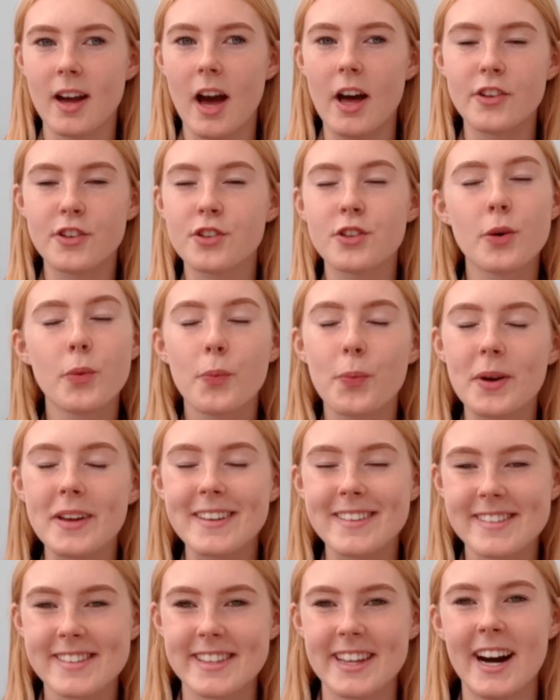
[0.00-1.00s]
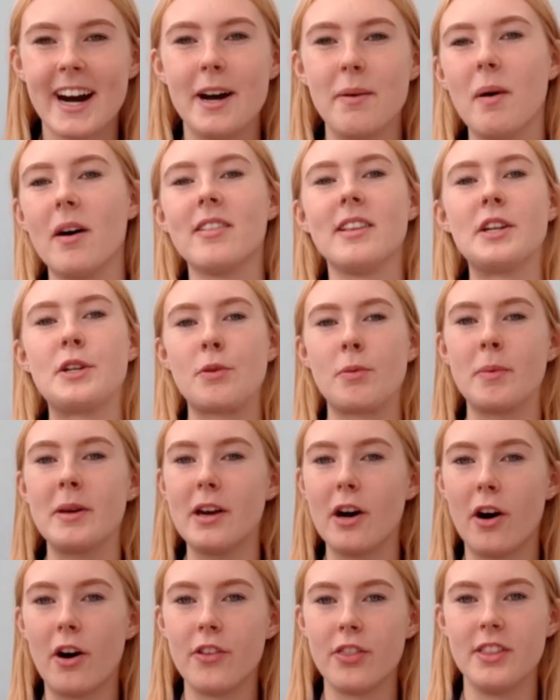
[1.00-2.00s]
just a week's time, I'll literally
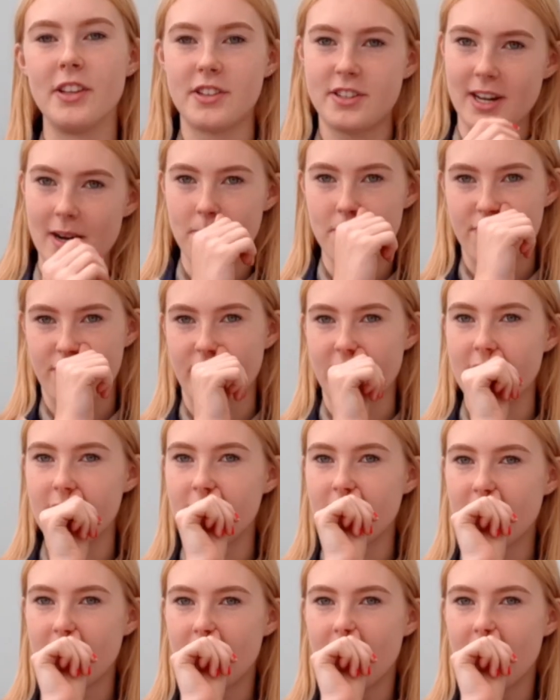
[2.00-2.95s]
be on the Jamboree.